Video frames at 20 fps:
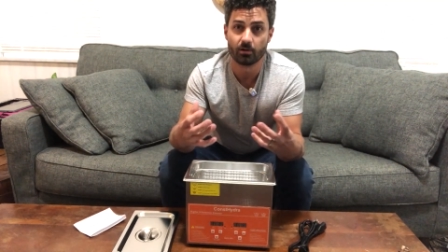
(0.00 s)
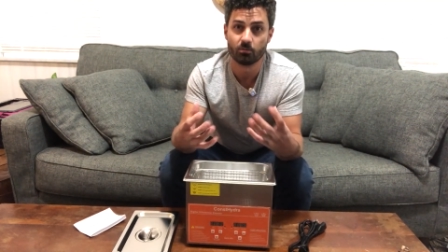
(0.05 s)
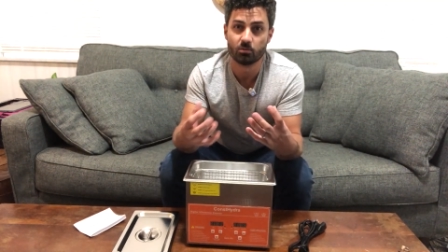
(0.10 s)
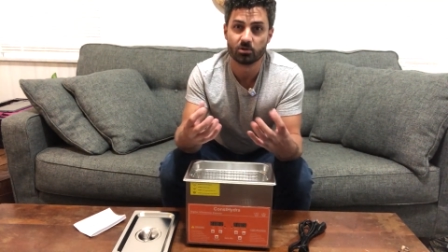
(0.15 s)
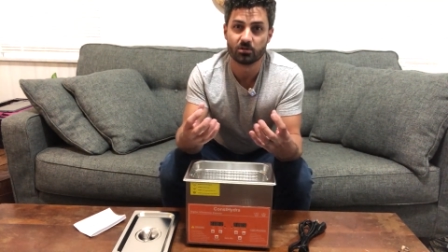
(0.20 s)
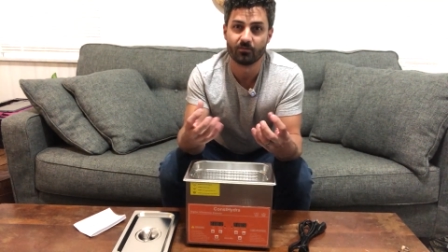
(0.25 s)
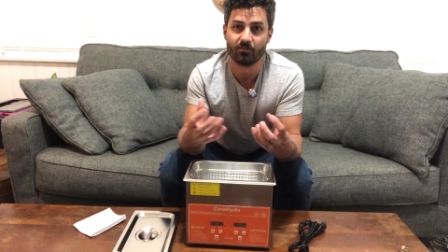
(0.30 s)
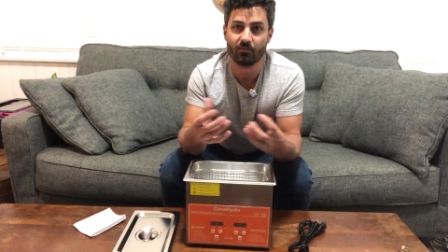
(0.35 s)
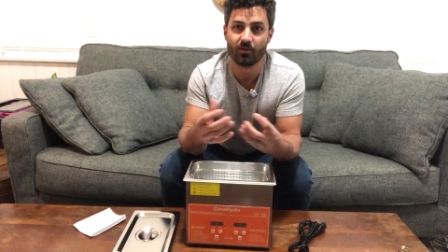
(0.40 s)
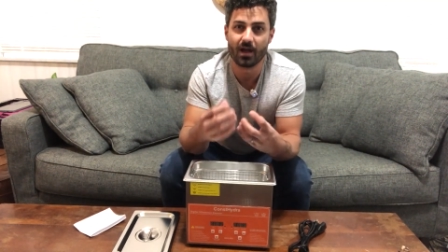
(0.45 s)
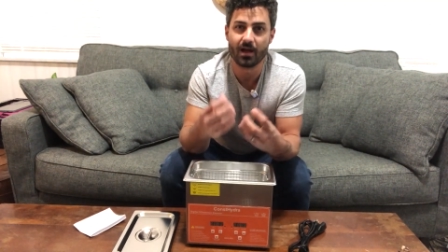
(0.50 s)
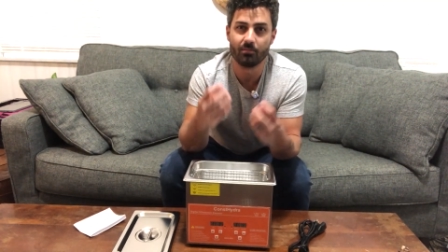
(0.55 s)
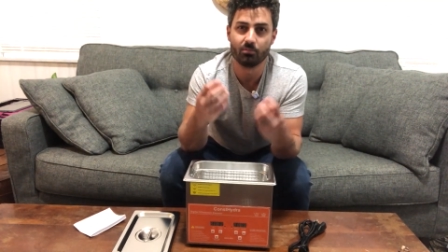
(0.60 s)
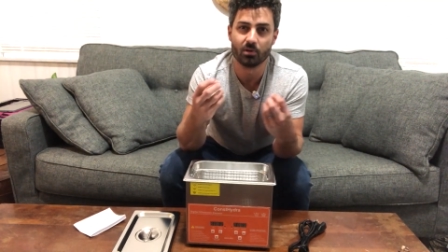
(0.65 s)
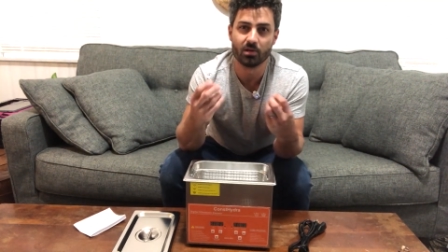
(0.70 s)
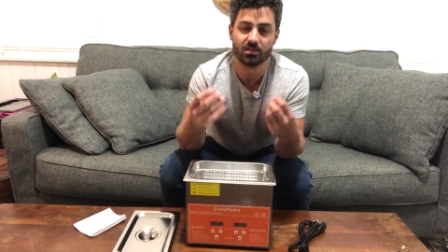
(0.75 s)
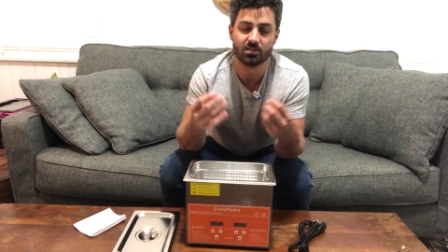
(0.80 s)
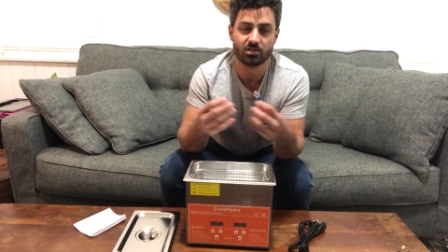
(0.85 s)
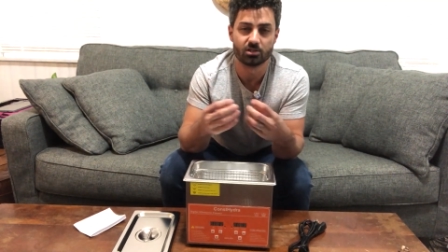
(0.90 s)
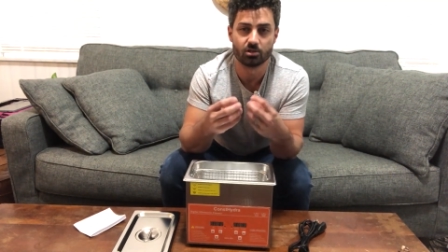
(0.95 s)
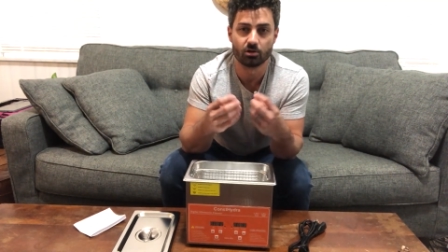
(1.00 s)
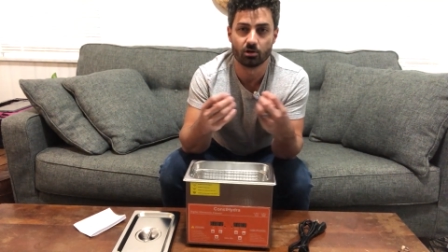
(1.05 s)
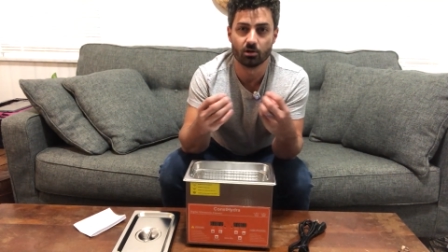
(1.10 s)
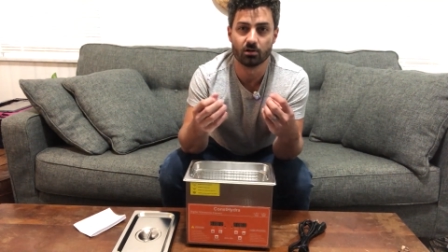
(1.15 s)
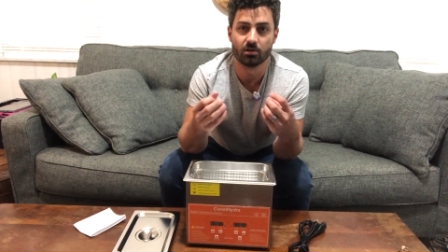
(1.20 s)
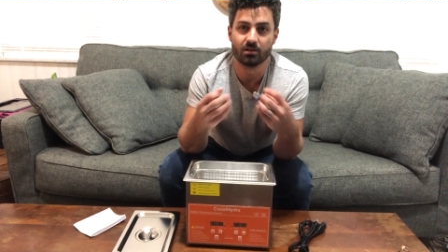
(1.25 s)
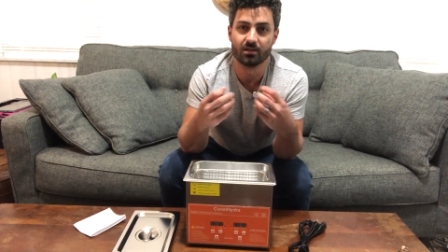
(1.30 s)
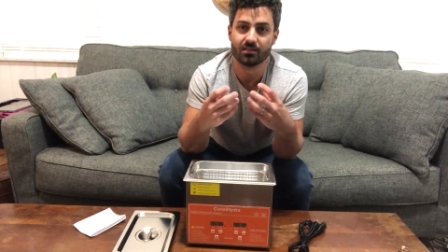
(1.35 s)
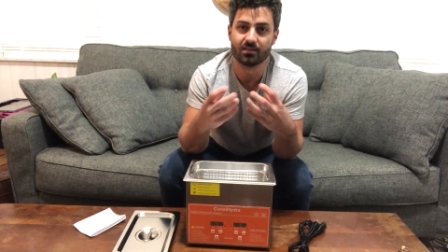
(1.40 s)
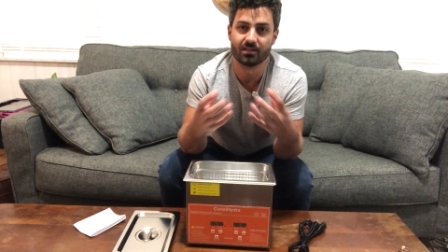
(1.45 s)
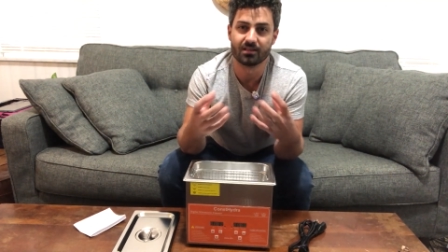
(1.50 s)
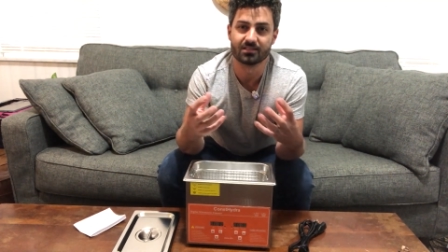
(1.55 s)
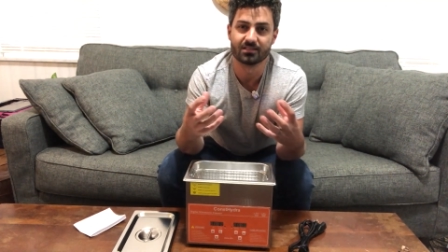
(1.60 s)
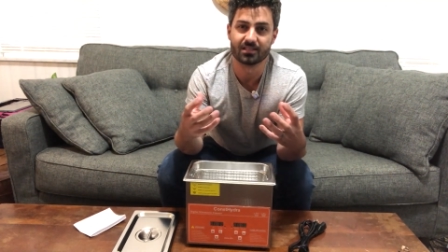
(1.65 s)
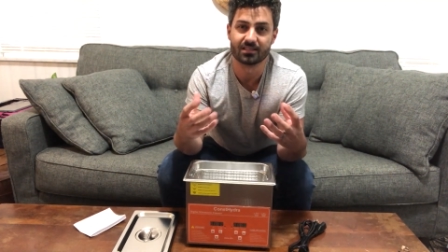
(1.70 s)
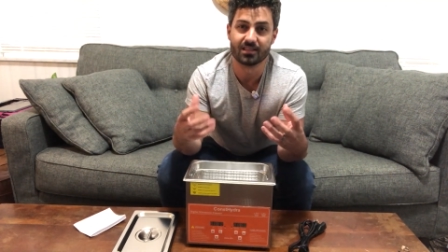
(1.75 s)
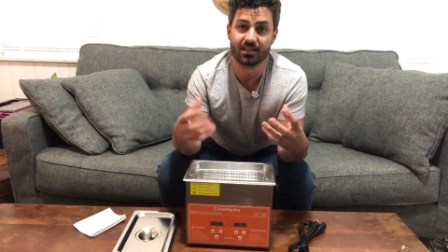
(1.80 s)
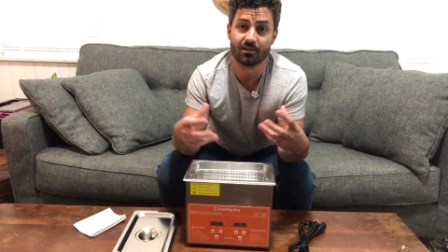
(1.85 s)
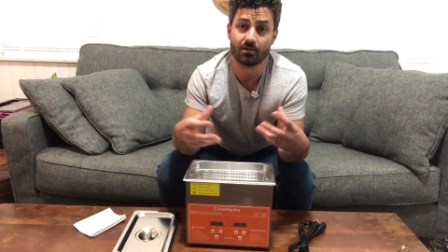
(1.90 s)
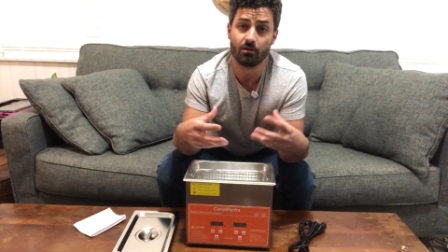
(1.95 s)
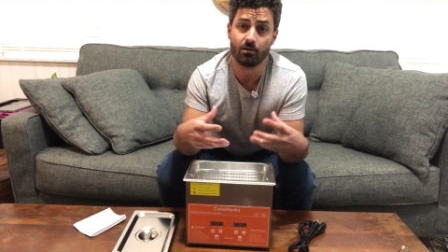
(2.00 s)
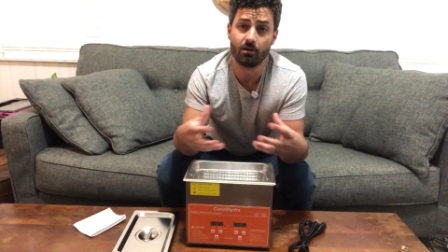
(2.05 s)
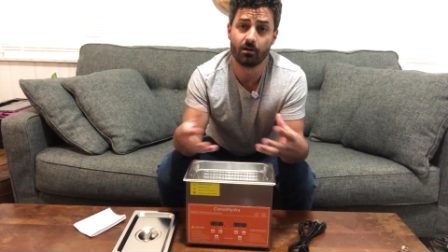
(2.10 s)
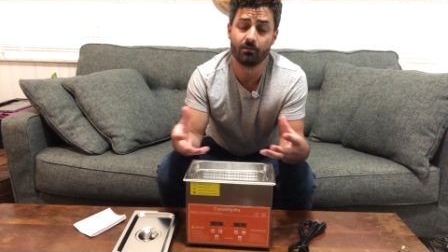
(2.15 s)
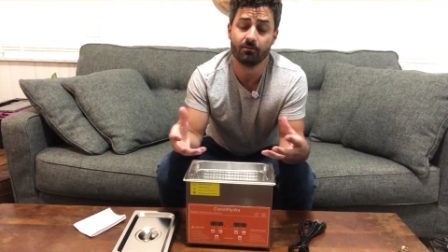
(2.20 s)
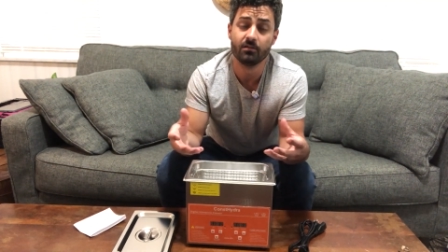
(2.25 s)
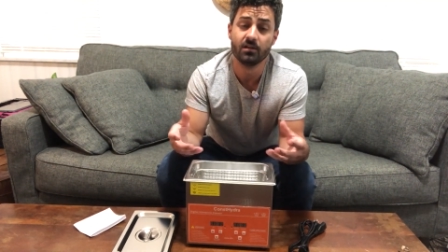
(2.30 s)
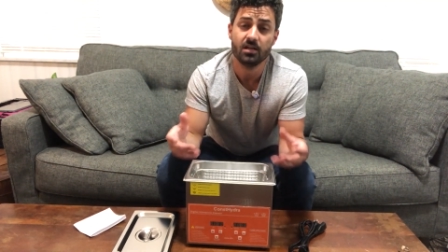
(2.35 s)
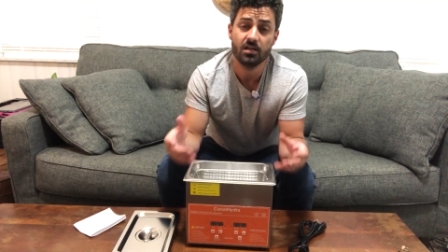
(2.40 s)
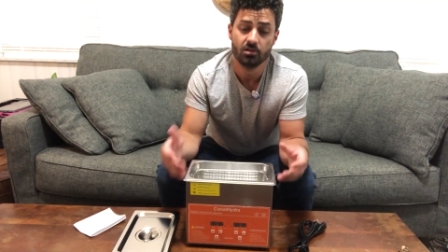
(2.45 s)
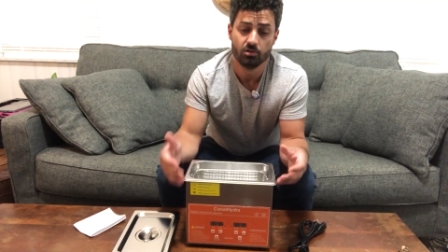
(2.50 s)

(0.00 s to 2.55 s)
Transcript: which vibrates dirt and things like that off.